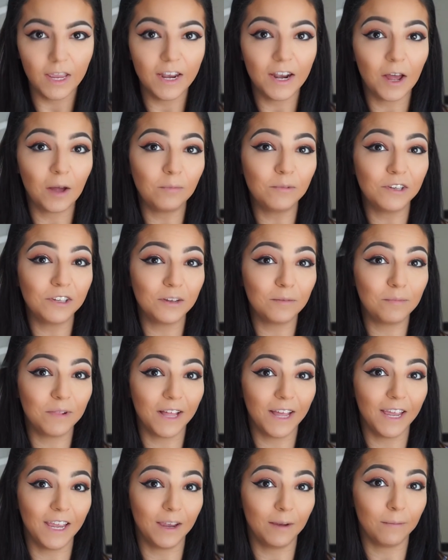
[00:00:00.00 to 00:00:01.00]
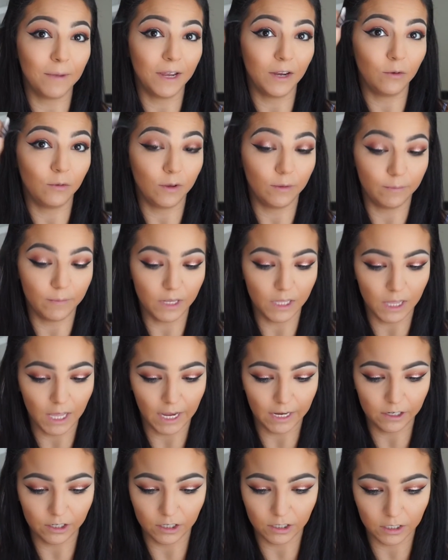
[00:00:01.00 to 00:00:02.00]
now I'm just applying my Queen Bee
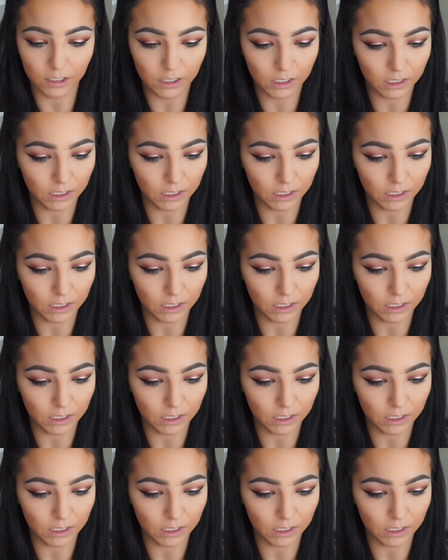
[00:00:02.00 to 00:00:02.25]
lashes.